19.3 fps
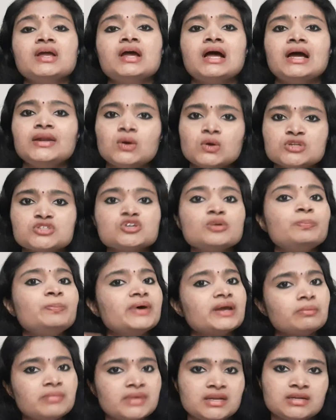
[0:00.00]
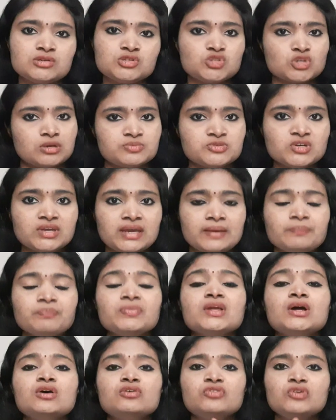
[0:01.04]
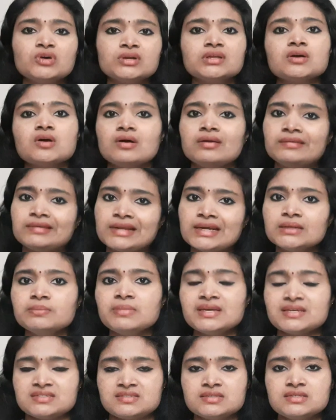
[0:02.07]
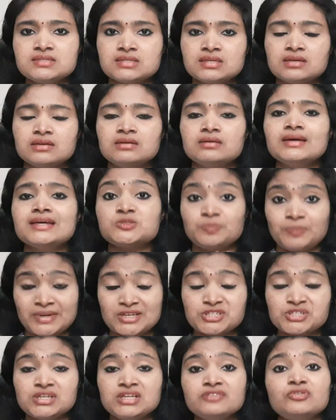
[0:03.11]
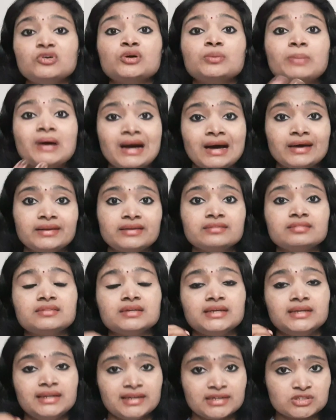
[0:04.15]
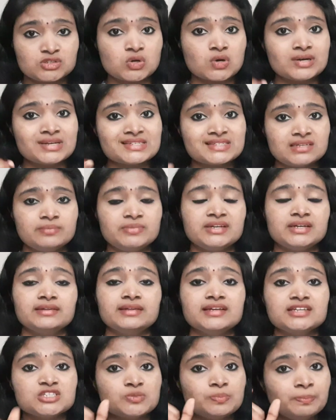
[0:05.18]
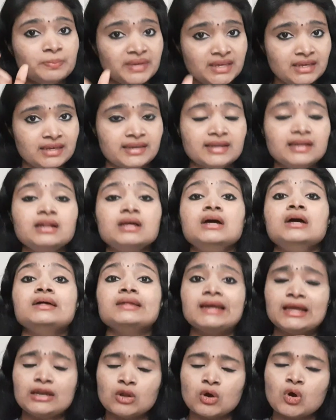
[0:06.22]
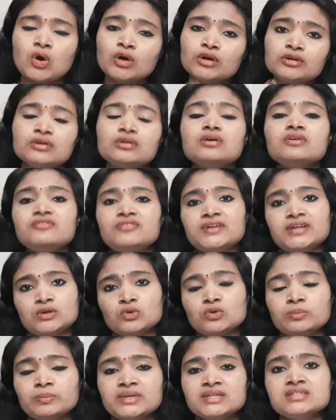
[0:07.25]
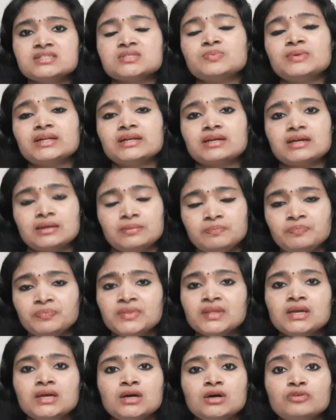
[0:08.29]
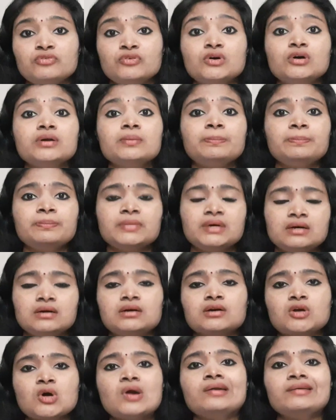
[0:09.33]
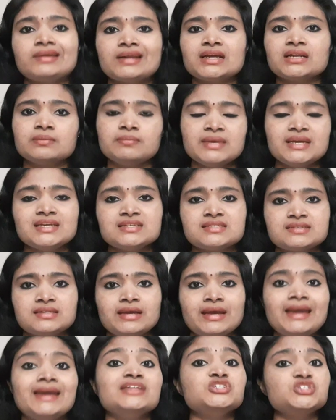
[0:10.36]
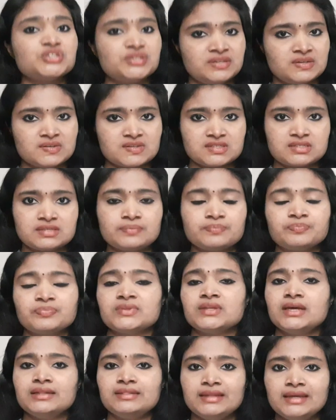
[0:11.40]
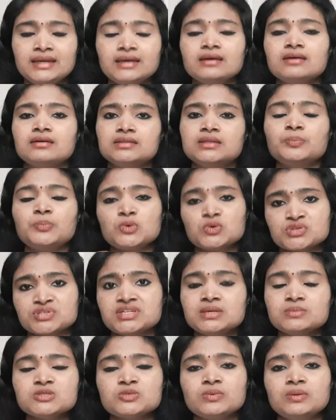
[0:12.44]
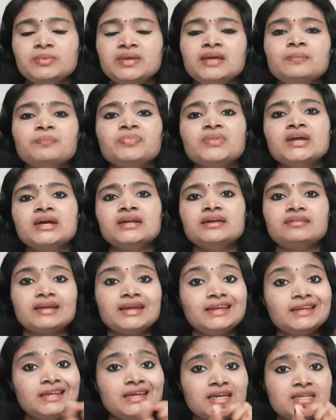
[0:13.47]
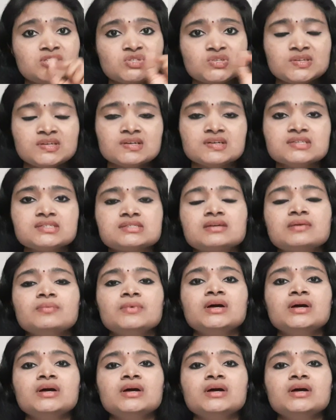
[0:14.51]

and also permanent jobs. Okay. For the contract basis, especially for Bharat Electronics Limited, that is BEL, a lot of recruitments will come for contract based engineers, and they the post names will be trainee engineers,